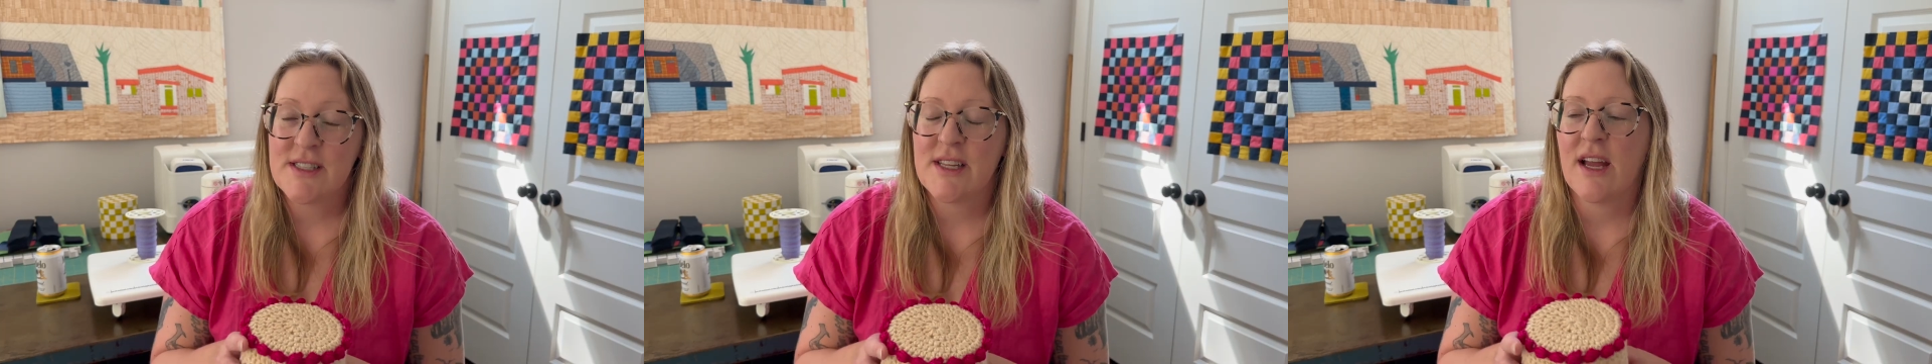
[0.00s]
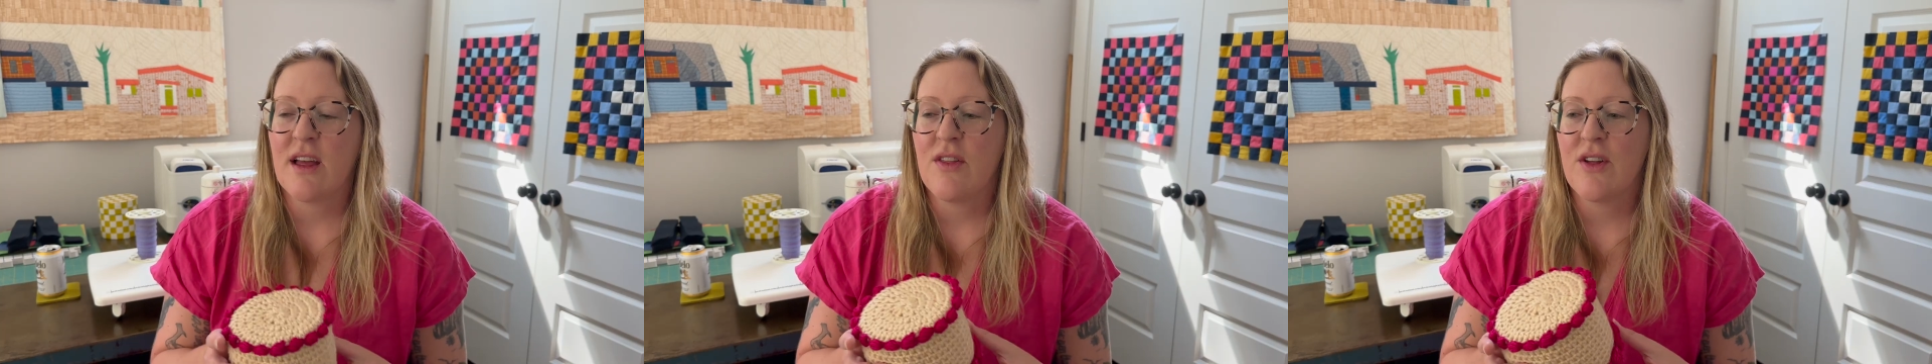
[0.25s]

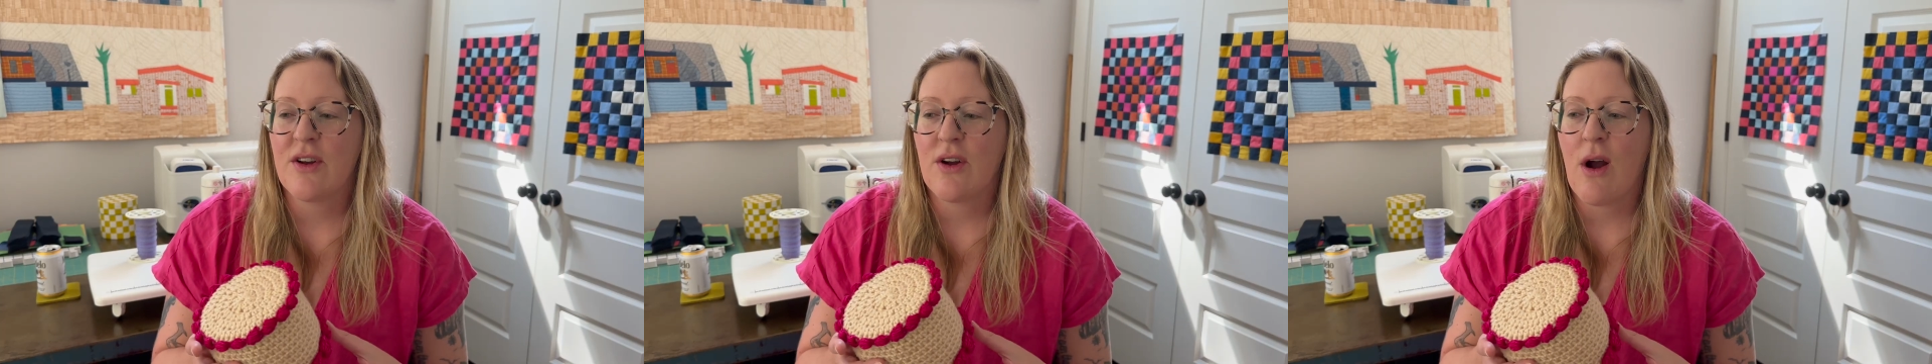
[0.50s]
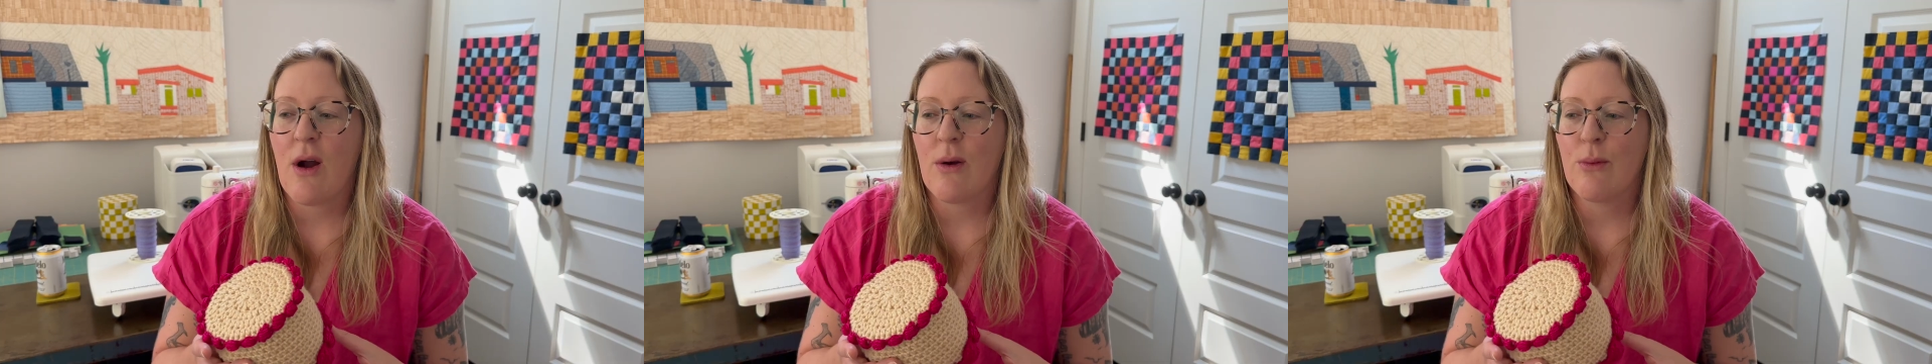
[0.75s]
Like there
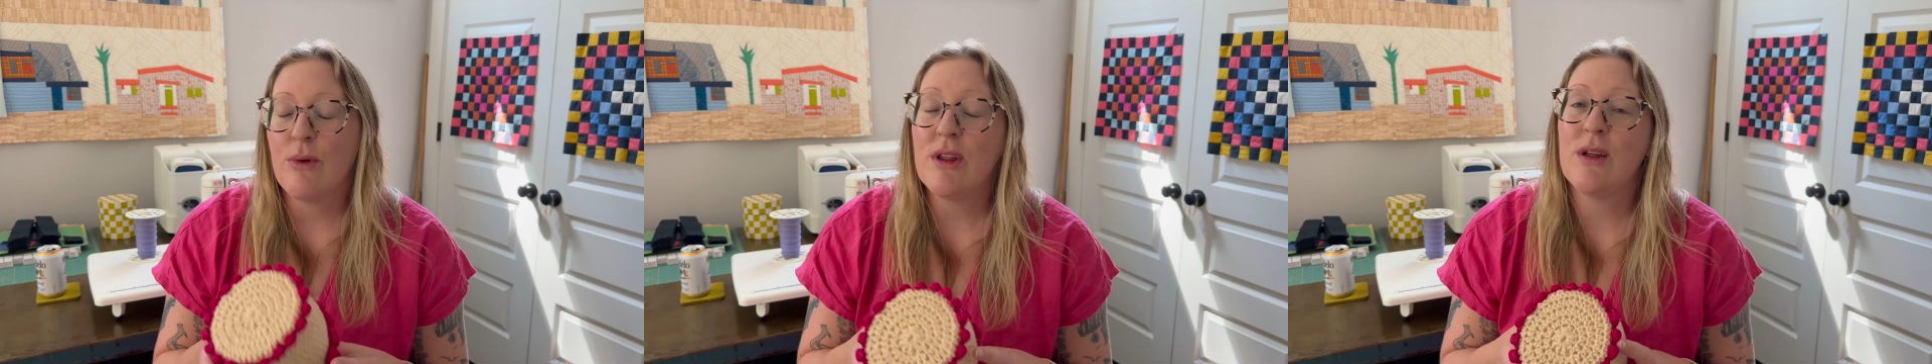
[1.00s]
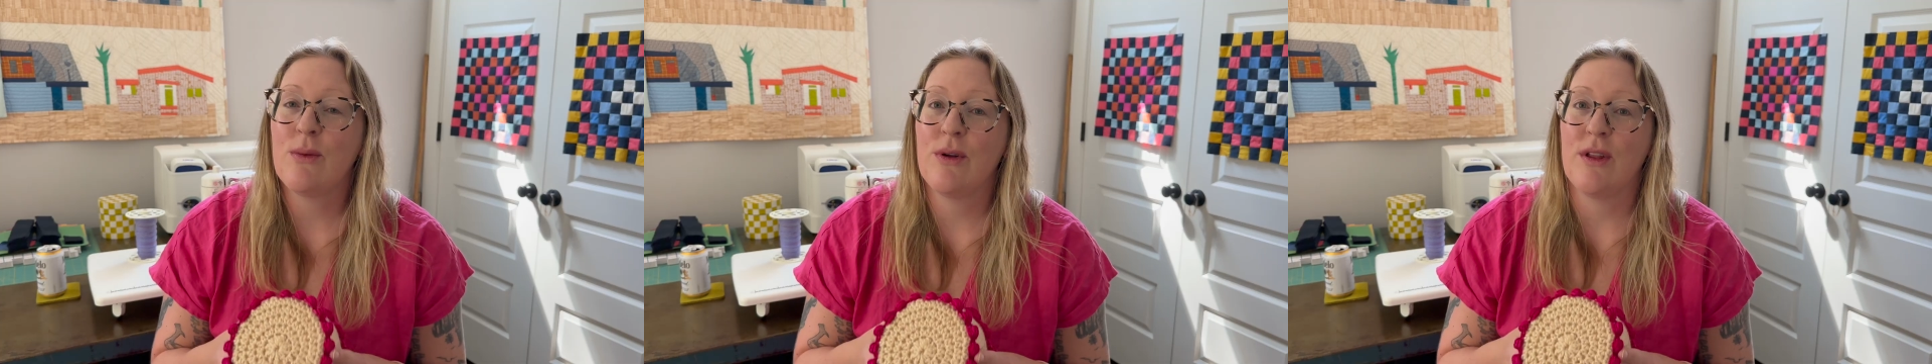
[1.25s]
are
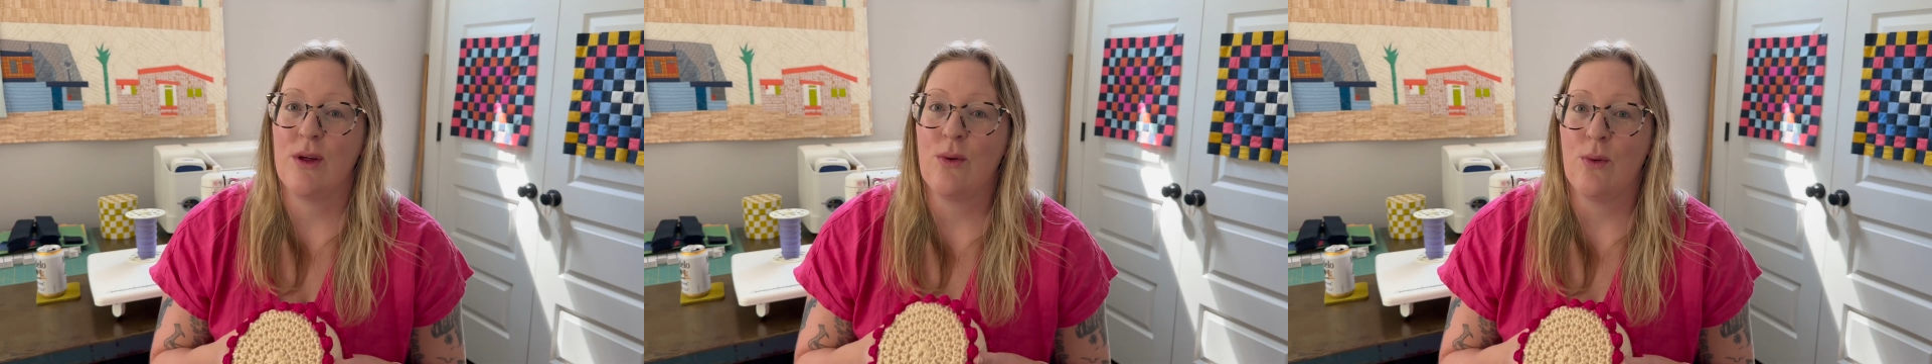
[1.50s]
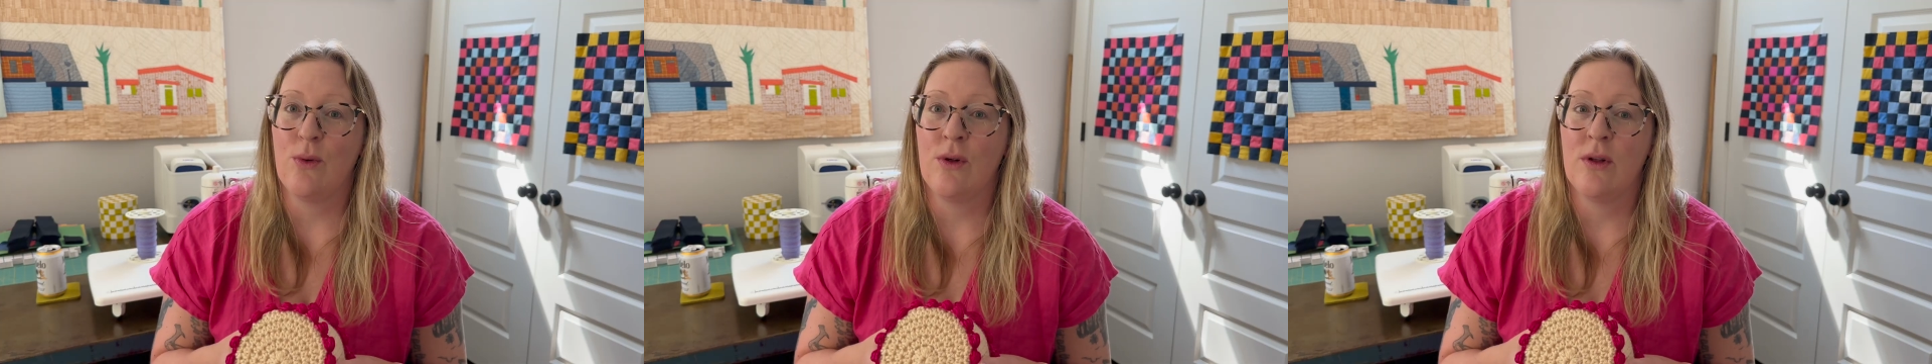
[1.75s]
really, really
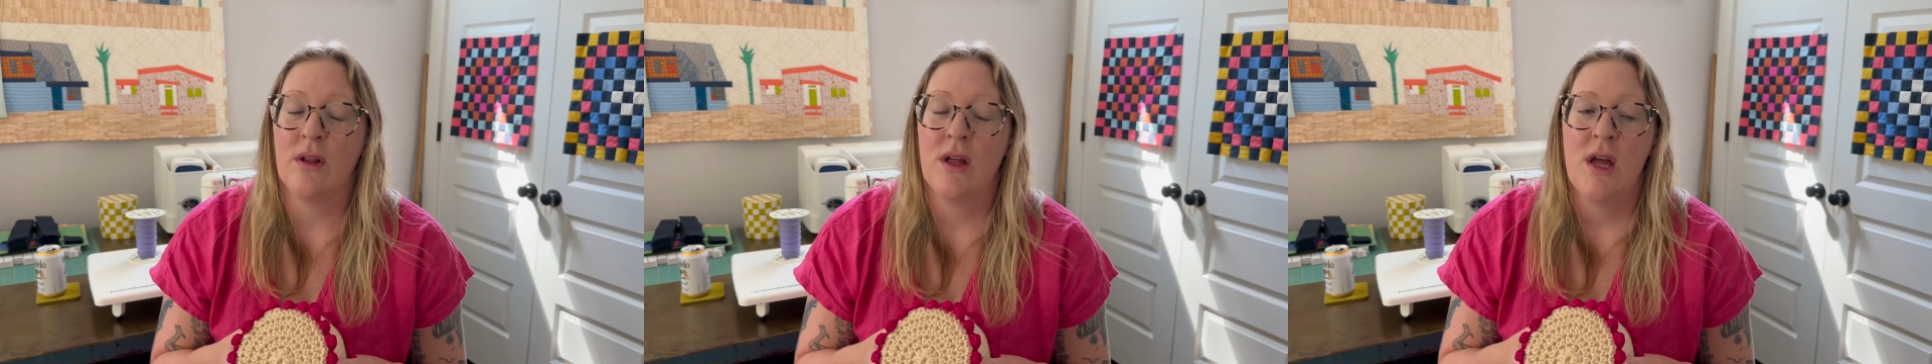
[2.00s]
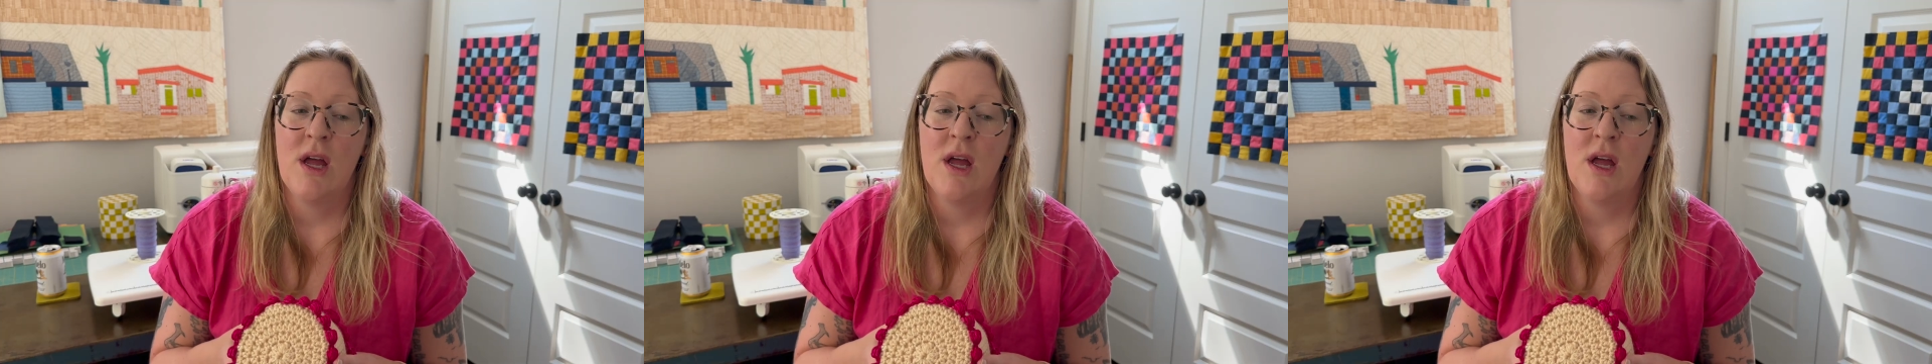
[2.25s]
cool,